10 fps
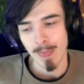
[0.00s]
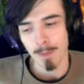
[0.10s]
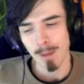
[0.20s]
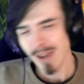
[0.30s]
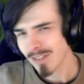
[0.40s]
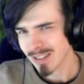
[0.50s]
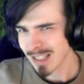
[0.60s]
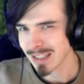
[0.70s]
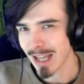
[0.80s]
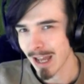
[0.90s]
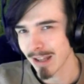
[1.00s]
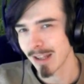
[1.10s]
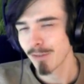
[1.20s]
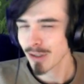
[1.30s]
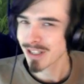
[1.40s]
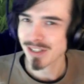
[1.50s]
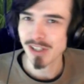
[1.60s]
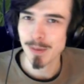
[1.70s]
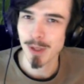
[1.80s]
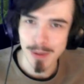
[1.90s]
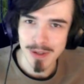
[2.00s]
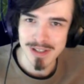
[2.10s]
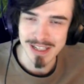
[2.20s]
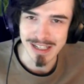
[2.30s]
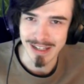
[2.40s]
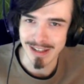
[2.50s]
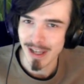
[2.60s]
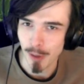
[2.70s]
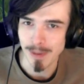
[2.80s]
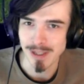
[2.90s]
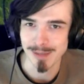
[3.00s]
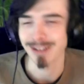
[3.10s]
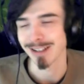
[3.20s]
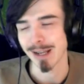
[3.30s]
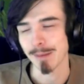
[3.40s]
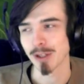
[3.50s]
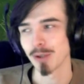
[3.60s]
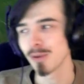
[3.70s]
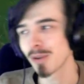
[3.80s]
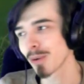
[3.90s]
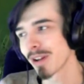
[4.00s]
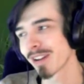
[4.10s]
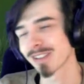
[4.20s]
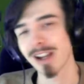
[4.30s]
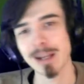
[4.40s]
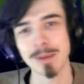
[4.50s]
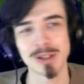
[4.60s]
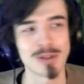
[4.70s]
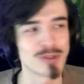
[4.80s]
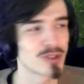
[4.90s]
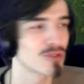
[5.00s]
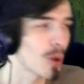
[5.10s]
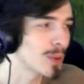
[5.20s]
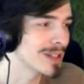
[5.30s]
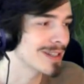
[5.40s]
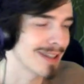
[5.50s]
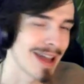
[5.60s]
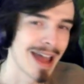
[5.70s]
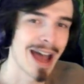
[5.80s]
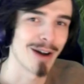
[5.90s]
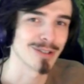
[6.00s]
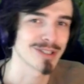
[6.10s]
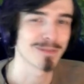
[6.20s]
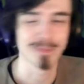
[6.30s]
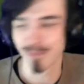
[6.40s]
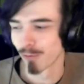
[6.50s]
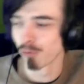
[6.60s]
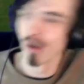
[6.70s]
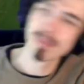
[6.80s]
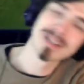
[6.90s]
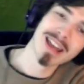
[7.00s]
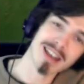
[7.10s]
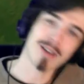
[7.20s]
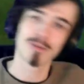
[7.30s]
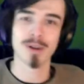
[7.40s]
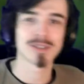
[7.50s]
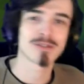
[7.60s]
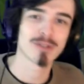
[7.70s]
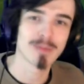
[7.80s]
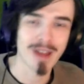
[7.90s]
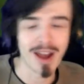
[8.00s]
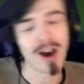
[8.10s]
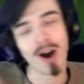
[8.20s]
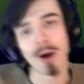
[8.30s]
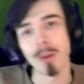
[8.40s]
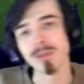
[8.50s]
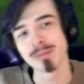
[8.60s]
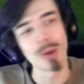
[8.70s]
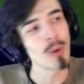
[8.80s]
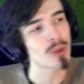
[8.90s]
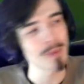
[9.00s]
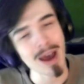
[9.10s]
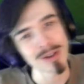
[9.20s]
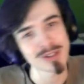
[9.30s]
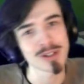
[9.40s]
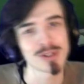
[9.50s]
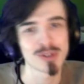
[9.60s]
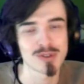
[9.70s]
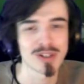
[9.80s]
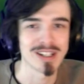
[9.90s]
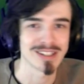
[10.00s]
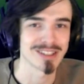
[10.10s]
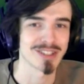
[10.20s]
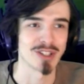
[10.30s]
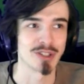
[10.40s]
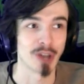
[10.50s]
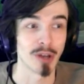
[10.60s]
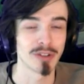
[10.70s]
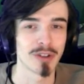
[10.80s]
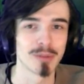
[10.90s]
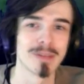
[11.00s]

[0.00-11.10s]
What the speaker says: But having said that, if you listen to the community and their comments about Dynamic Q, you'd thought that Dynamic Q strolled into their house, ripped their loved ones from their arms, pulled them out onto the streets and just gunned them